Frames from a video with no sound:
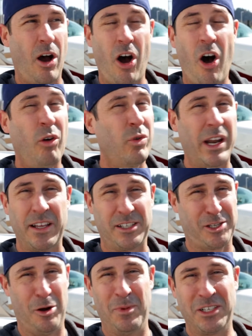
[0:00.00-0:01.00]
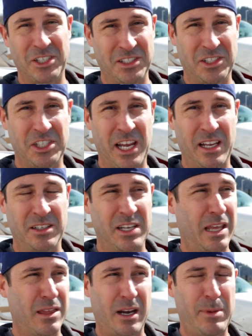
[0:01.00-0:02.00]
already so much has changed.
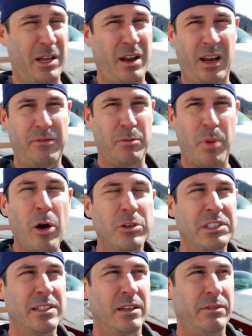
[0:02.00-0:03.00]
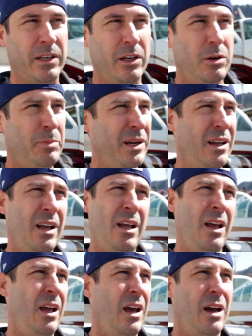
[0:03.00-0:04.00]
I thought about not even posting the video, but
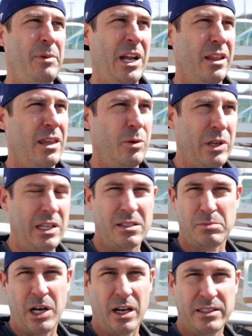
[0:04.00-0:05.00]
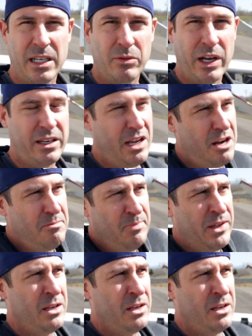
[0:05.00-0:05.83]
I mean, I think we need some content right now.